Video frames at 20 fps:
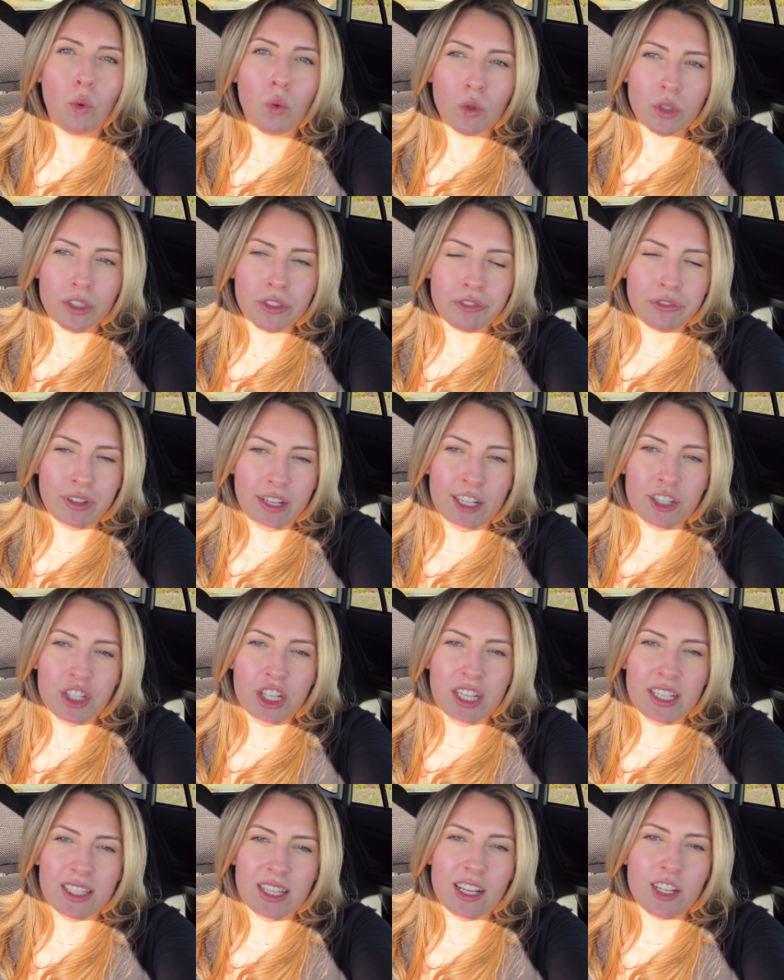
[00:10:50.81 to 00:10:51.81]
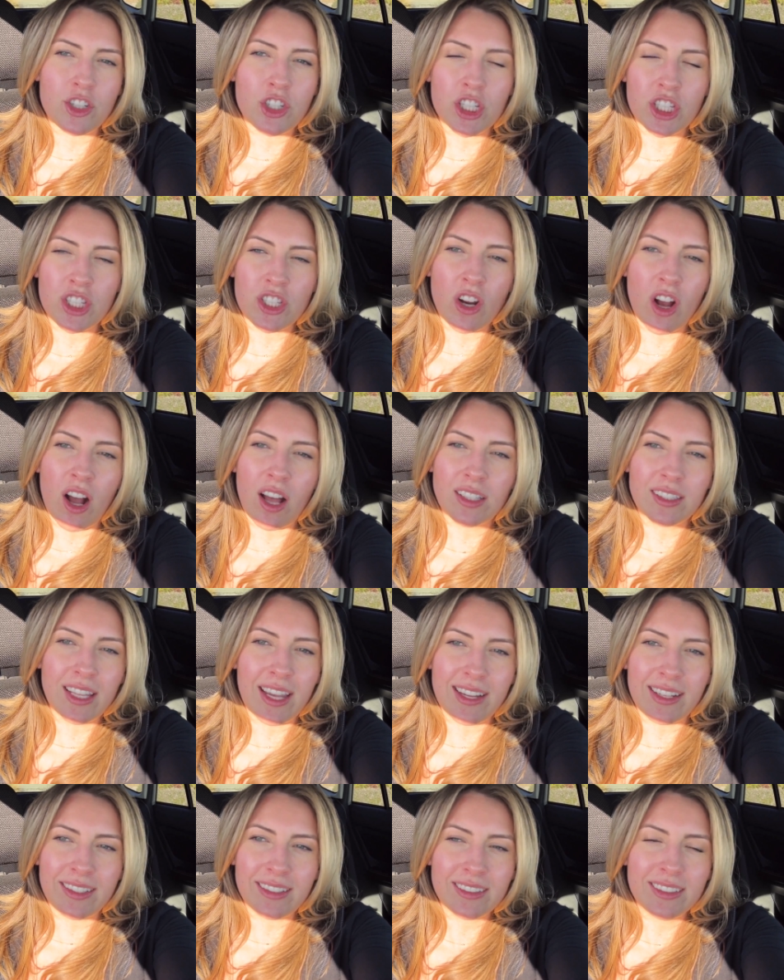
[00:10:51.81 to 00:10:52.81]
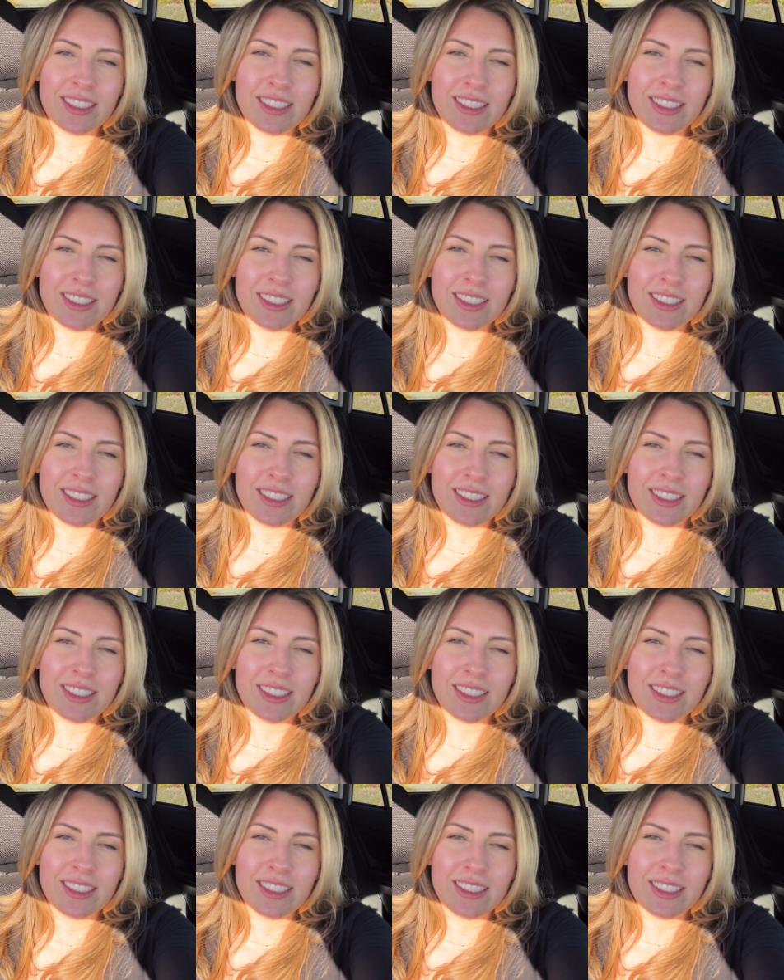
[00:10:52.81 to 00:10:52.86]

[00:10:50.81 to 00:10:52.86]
older finishes and it's just not like